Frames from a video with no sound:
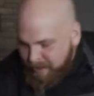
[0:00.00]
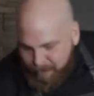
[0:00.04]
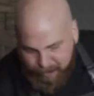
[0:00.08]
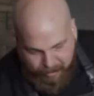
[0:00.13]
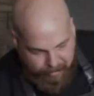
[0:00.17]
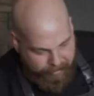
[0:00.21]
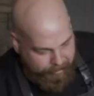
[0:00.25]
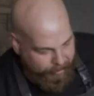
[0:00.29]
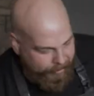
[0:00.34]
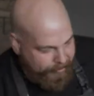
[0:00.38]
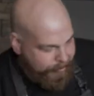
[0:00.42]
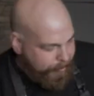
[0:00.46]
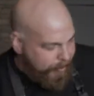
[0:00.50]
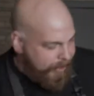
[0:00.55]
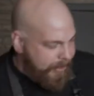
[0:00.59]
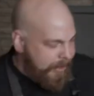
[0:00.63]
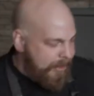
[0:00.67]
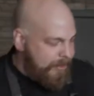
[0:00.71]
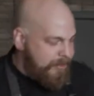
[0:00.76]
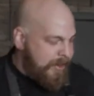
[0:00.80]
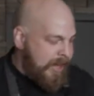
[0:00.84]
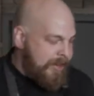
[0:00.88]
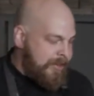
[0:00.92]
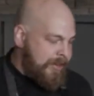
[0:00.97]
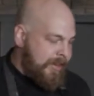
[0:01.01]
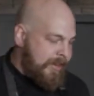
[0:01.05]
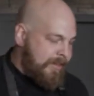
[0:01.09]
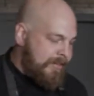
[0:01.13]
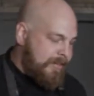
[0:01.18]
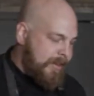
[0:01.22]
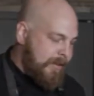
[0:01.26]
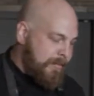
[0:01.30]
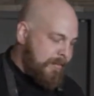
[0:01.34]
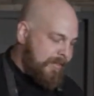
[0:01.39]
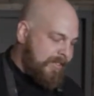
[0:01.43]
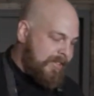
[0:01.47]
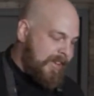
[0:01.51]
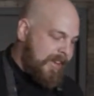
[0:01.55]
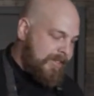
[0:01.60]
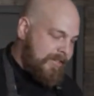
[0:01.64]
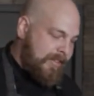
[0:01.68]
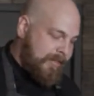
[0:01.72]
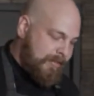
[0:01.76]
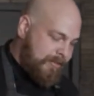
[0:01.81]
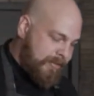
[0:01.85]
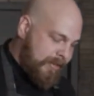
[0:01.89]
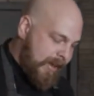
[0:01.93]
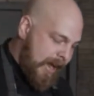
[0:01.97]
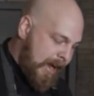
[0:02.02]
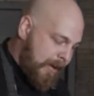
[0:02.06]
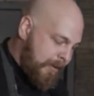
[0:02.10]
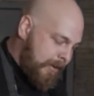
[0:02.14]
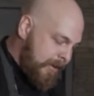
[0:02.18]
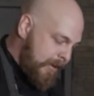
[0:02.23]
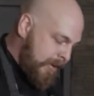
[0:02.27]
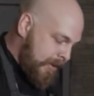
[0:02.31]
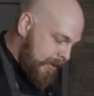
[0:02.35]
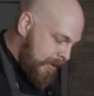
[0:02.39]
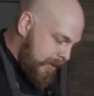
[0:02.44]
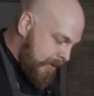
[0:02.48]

But first, we're going to dredge it in some seasoned flour.